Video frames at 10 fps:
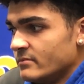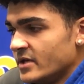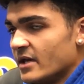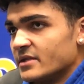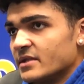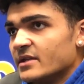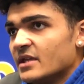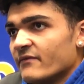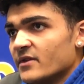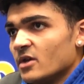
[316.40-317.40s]
yeah, it
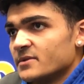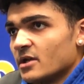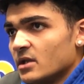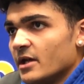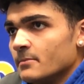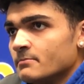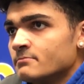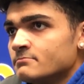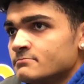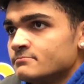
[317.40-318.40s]
definitely helps out a lot.
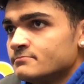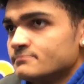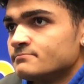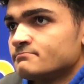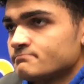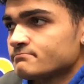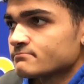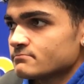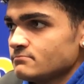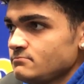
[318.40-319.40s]
Who are
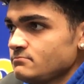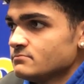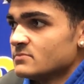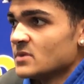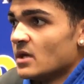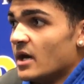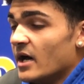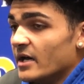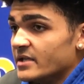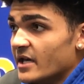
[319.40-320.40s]
you?
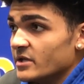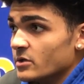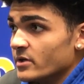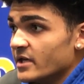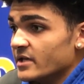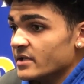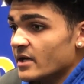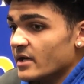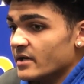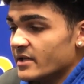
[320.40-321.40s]
Uh, Daniel and
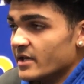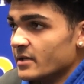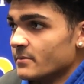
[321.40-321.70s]
uh, Nate.